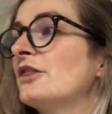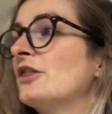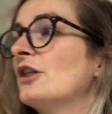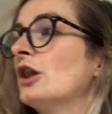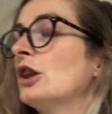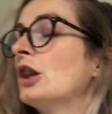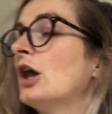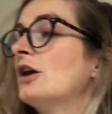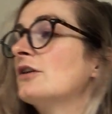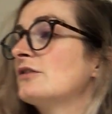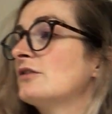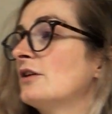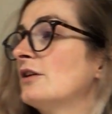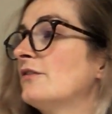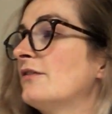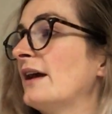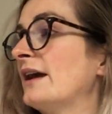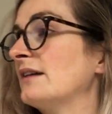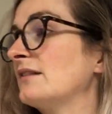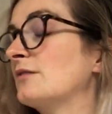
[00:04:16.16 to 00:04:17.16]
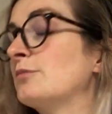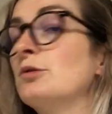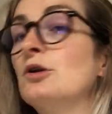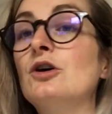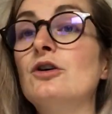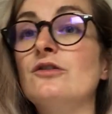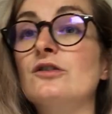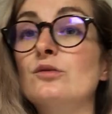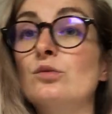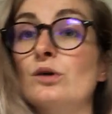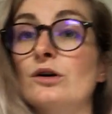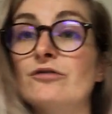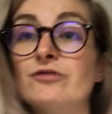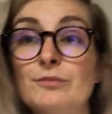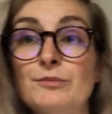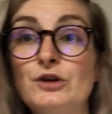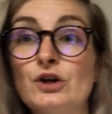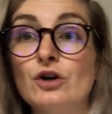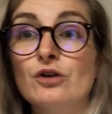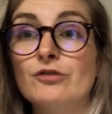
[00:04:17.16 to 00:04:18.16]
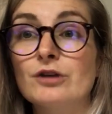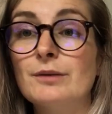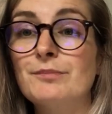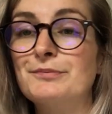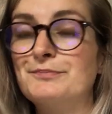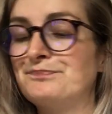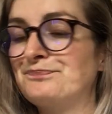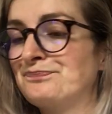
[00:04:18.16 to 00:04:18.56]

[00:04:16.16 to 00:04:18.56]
Lots of explorers were from Europe,